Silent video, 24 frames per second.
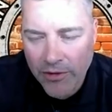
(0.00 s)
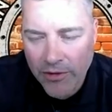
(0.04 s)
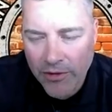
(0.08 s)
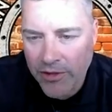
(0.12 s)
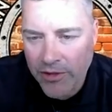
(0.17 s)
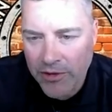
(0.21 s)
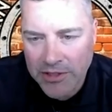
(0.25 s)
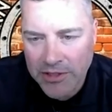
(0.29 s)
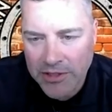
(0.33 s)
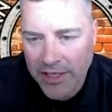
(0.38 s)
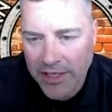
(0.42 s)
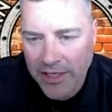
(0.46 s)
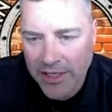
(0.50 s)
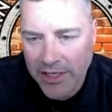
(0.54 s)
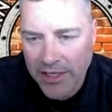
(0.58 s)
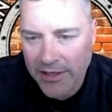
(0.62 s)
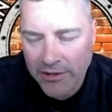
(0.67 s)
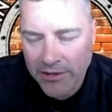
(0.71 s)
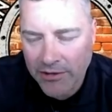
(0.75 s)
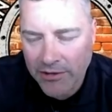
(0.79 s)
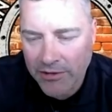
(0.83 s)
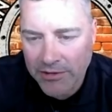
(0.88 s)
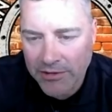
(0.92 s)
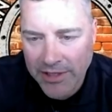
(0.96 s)
they're
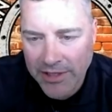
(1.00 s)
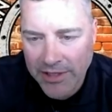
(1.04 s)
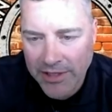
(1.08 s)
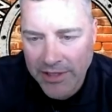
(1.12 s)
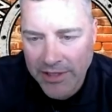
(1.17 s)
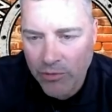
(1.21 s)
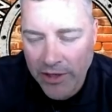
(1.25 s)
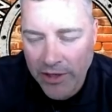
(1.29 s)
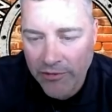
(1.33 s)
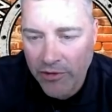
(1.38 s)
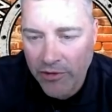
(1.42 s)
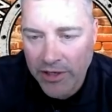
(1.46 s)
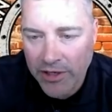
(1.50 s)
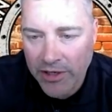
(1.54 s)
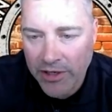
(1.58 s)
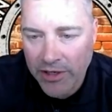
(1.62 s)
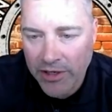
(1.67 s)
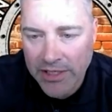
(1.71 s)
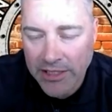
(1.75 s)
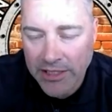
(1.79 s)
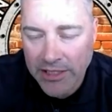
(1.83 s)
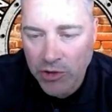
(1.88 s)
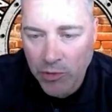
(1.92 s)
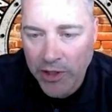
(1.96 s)
saying, Dad, whatever
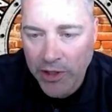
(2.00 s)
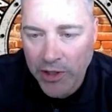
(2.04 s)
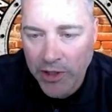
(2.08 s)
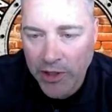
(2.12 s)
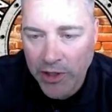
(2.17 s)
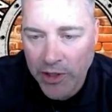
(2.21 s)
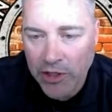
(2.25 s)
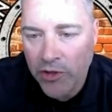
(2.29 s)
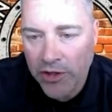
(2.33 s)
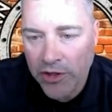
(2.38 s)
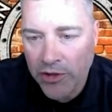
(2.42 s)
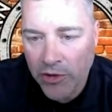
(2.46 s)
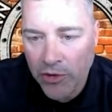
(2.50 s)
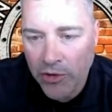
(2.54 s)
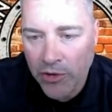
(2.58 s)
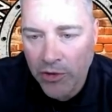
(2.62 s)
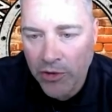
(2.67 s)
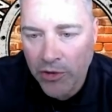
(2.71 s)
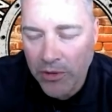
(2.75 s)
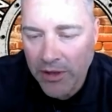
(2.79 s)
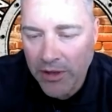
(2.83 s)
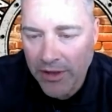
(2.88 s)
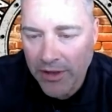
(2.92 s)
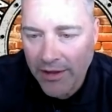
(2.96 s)
it takes, we know that
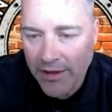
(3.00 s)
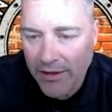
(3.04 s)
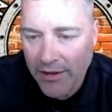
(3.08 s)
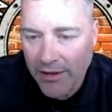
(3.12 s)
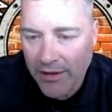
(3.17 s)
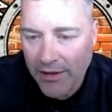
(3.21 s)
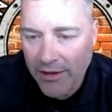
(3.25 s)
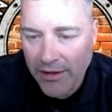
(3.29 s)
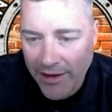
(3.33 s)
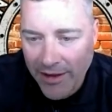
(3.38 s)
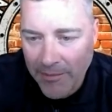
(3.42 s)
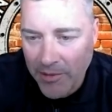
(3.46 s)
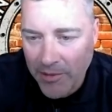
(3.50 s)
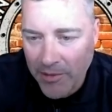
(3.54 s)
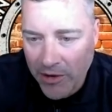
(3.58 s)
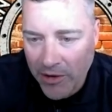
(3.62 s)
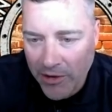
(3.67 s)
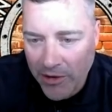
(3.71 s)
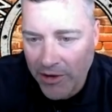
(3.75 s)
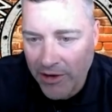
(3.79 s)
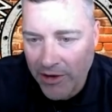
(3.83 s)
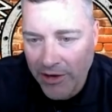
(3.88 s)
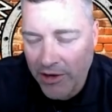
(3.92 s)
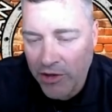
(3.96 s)
you
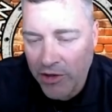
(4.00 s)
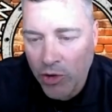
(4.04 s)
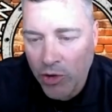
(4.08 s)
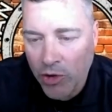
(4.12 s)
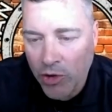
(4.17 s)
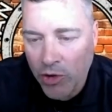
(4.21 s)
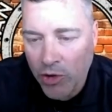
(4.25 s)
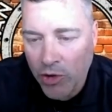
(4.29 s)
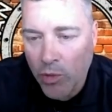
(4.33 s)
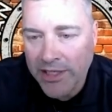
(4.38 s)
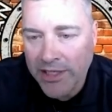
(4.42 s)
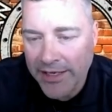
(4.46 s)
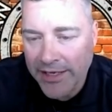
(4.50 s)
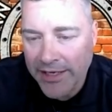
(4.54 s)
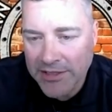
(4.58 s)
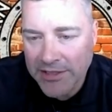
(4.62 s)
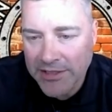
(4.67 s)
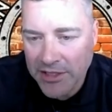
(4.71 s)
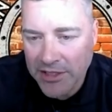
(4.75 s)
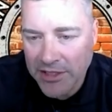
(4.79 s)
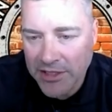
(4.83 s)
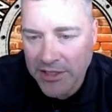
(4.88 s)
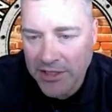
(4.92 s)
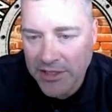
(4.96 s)
know what
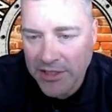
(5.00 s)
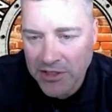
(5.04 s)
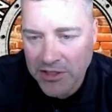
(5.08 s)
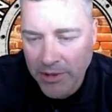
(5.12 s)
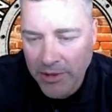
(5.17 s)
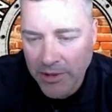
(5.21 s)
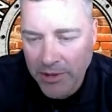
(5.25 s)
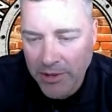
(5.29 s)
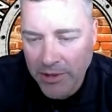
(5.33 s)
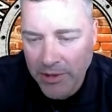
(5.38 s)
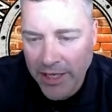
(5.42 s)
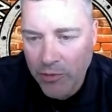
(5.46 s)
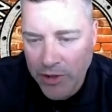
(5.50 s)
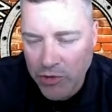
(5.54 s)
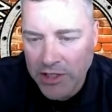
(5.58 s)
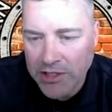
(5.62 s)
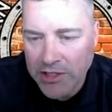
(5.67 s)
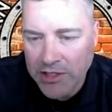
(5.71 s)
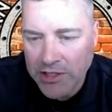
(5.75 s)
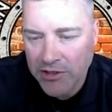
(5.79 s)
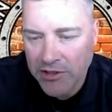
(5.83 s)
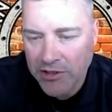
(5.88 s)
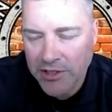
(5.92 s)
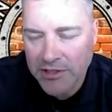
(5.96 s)
kind of decision to make. We
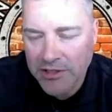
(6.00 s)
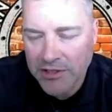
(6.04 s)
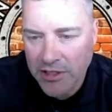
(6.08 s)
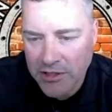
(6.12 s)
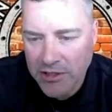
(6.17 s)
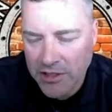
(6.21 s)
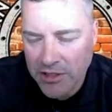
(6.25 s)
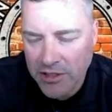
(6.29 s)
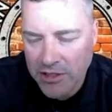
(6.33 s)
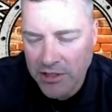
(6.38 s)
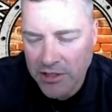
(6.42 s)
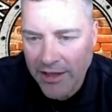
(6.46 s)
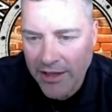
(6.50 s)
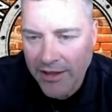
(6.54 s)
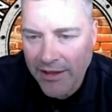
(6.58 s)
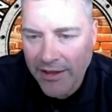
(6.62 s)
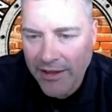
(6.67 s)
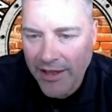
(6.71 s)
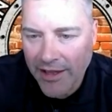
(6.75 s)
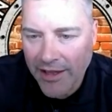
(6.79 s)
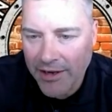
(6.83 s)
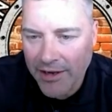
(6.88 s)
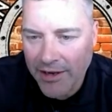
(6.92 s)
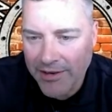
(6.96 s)
trust your decision,
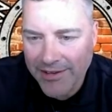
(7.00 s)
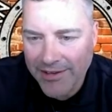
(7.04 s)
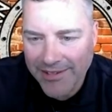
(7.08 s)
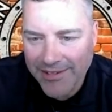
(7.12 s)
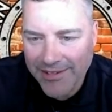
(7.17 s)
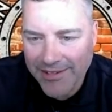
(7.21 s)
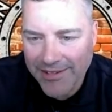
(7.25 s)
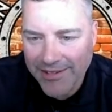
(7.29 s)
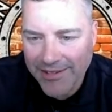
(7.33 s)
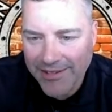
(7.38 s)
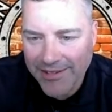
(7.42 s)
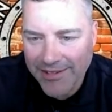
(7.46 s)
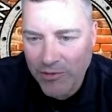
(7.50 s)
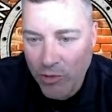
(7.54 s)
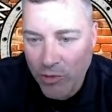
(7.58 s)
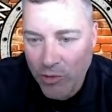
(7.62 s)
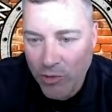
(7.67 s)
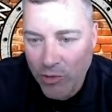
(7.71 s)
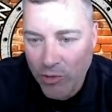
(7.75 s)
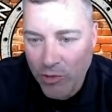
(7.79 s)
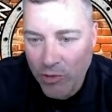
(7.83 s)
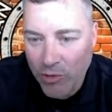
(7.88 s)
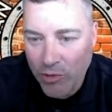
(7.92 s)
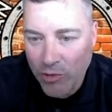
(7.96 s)
and
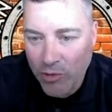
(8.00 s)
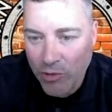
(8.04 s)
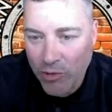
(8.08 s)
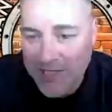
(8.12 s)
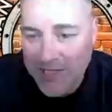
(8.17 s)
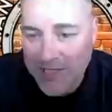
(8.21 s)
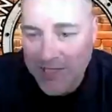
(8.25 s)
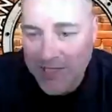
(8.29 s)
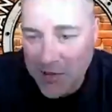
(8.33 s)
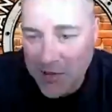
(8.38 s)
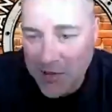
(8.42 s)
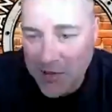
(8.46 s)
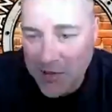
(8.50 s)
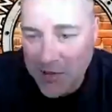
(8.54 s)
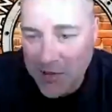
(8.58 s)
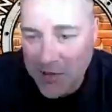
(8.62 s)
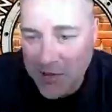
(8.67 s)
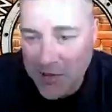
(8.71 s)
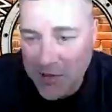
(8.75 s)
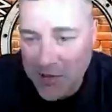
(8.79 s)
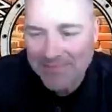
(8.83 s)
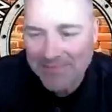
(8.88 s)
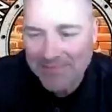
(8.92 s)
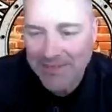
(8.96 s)
whatever it takes for you to
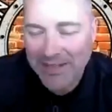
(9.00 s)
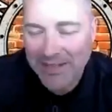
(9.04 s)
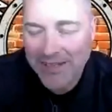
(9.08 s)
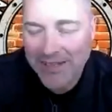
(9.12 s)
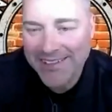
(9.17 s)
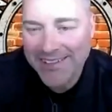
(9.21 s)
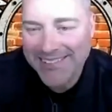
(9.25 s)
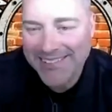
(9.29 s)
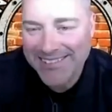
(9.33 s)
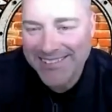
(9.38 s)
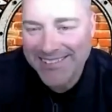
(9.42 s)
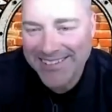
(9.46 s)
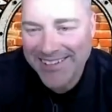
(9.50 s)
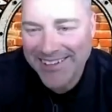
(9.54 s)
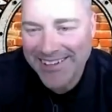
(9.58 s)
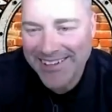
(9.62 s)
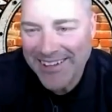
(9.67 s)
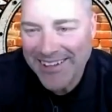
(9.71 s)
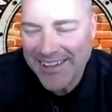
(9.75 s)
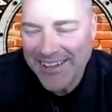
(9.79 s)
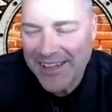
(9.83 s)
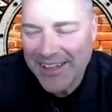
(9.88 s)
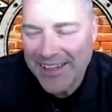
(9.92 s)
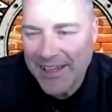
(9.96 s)
still be here.
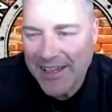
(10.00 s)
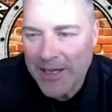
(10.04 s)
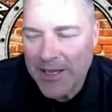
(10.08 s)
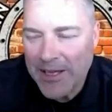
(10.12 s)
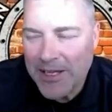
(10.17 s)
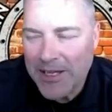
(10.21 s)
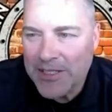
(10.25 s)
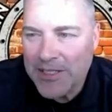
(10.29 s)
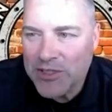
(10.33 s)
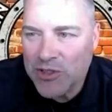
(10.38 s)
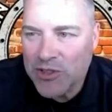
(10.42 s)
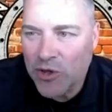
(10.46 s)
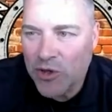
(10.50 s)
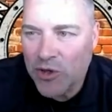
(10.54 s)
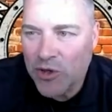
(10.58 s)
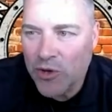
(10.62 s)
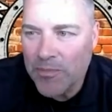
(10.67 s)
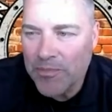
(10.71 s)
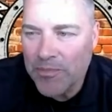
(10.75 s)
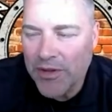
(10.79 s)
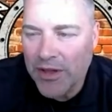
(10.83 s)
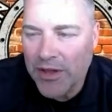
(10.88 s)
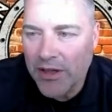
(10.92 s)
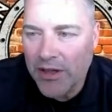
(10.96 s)
And
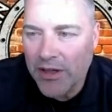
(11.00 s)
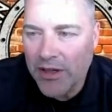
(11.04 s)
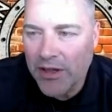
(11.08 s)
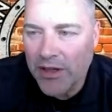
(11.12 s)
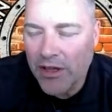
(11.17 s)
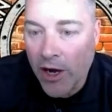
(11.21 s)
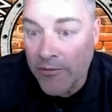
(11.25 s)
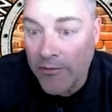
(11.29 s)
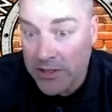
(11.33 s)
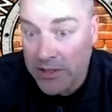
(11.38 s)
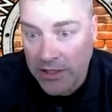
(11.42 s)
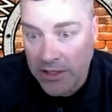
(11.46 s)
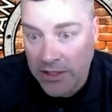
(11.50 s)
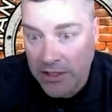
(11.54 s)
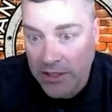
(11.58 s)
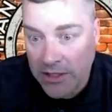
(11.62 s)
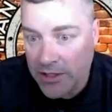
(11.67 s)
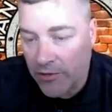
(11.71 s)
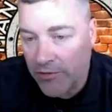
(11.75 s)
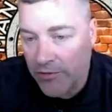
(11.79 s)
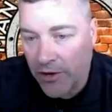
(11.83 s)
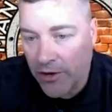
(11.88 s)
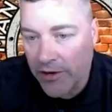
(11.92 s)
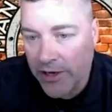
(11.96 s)
so
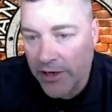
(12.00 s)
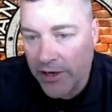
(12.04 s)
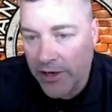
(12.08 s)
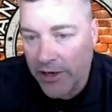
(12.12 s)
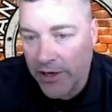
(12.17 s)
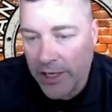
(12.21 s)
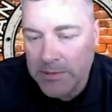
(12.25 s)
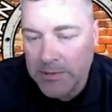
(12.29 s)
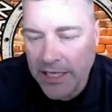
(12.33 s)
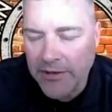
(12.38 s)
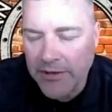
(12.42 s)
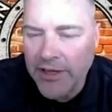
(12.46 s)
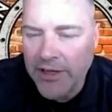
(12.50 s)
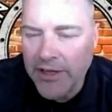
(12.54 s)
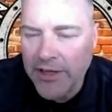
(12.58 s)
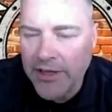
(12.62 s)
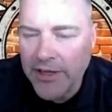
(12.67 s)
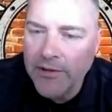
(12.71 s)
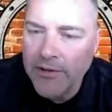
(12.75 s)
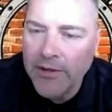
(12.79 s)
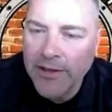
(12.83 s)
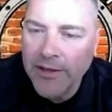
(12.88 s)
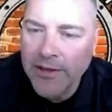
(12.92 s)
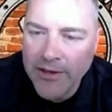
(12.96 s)
obviously they were very
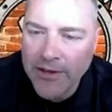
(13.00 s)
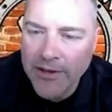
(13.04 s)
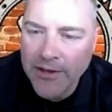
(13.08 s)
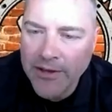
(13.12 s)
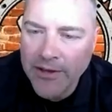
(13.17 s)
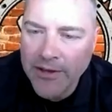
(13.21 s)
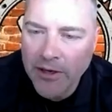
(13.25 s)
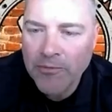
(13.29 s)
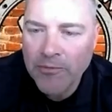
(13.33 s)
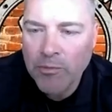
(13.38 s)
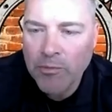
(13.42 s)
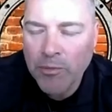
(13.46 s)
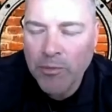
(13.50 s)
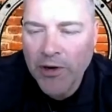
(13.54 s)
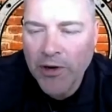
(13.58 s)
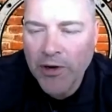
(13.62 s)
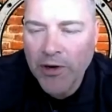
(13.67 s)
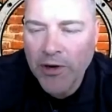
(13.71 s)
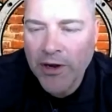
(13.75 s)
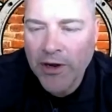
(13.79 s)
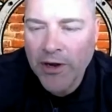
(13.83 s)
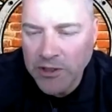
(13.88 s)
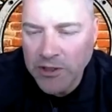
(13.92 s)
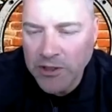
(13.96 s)
upset. They've dealt,
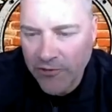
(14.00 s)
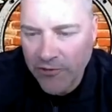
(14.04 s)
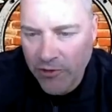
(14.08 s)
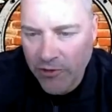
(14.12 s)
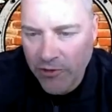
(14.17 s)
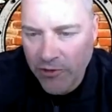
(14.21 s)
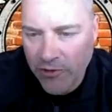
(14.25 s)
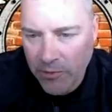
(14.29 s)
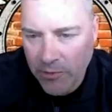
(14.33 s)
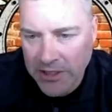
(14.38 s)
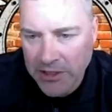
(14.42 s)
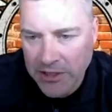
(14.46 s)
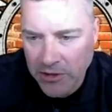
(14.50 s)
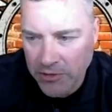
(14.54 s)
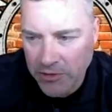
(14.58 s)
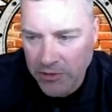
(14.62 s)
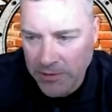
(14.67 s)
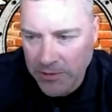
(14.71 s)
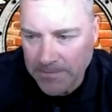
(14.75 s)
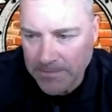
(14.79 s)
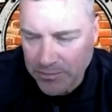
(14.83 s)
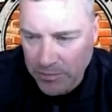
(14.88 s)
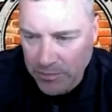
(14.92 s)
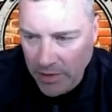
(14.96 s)
unfortunately for
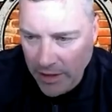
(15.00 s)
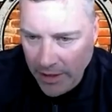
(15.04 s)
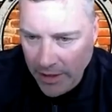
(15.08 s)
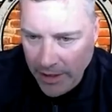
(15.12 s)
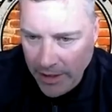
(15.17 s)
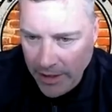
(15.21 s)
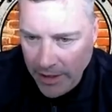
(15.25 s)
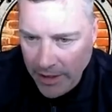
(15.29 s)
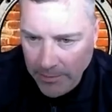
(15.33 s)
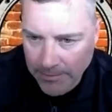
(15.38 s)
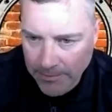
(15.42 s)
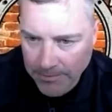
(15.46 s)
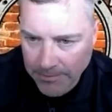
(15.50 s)
my children,